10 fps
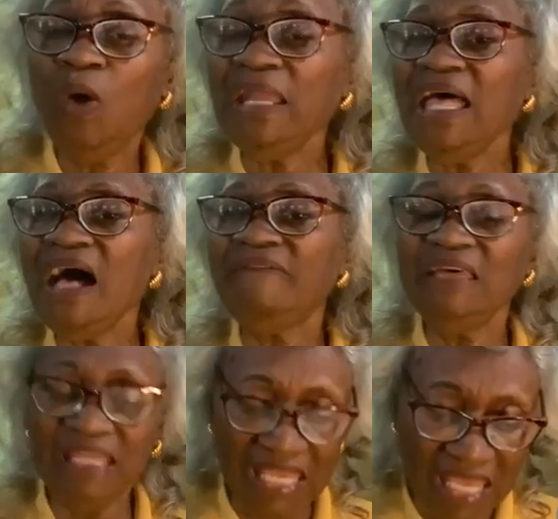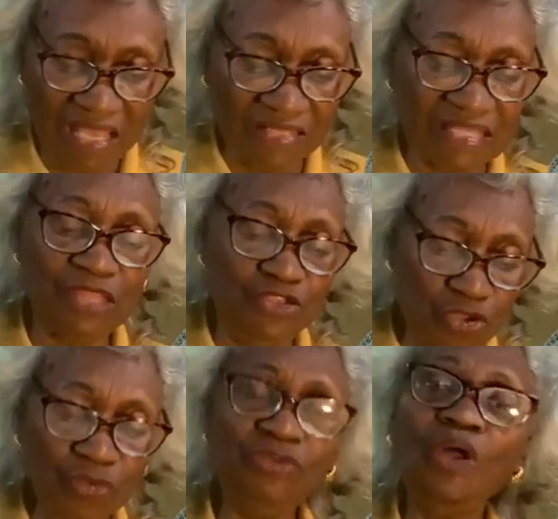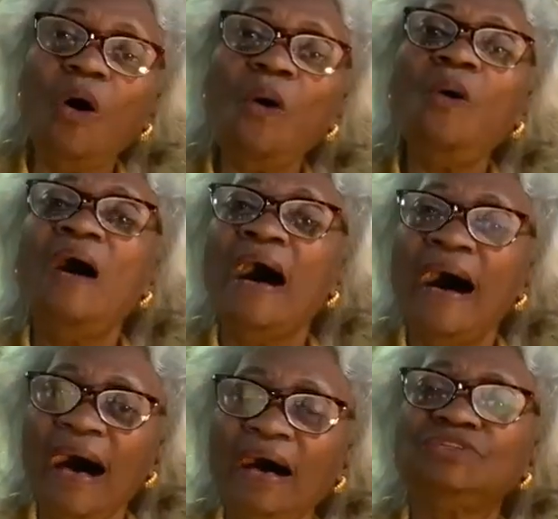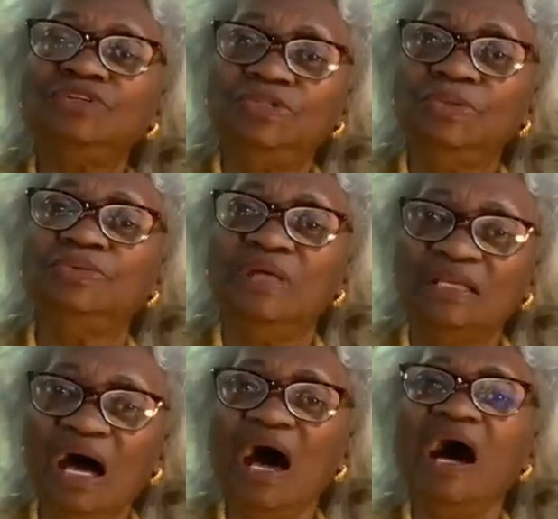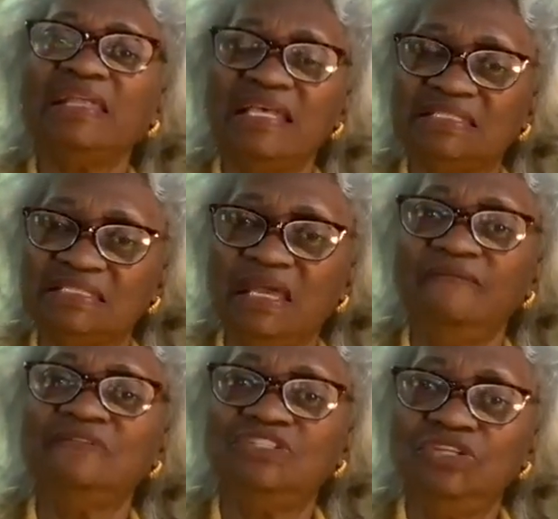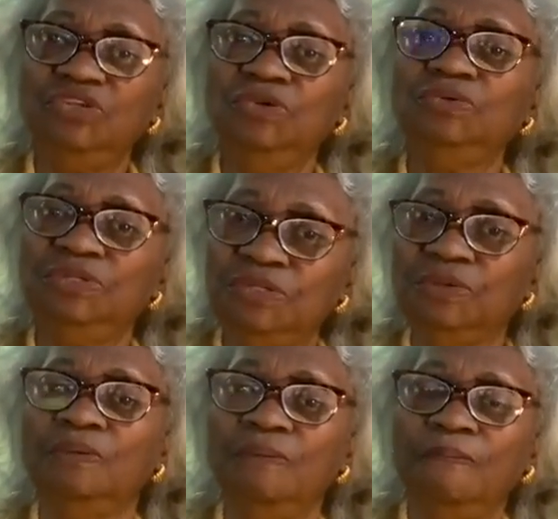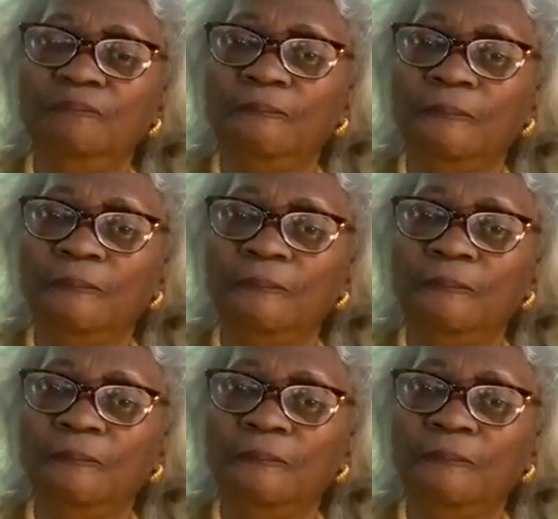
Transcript: Whatever it is that you know how to do that God has given to you to do.